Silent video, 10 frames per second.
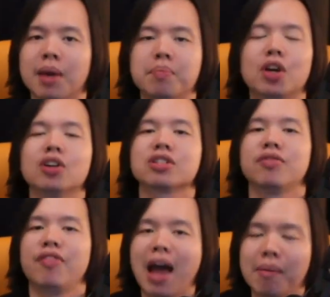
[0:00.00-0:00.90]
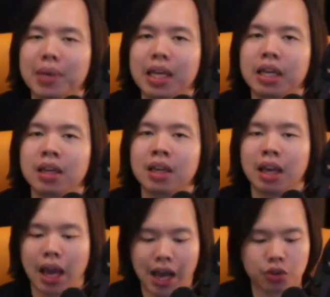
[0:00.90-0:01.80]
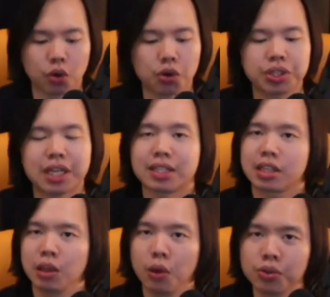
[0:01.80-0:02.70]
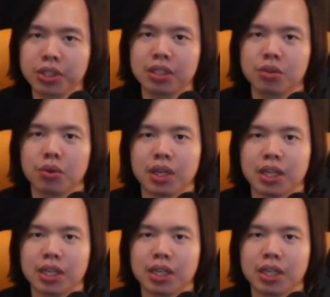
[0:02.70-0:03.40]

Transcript: Because family are those that's closest to us